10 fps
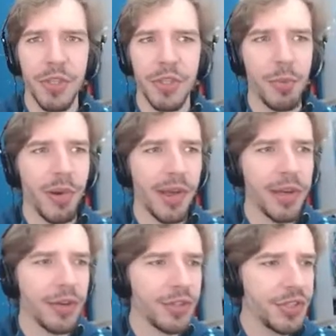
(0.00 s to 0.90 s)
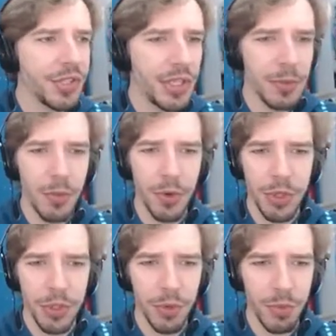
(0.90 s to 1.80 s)
Did you buy it on Steam or
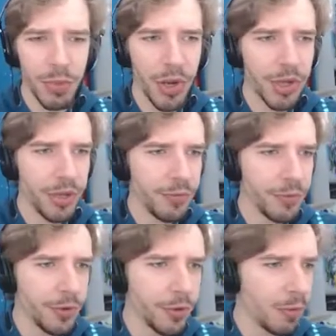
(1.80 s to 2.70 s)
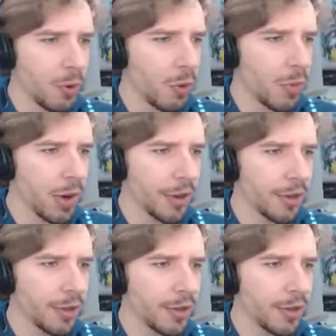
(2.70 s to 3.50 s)
did you buy it for your mobile?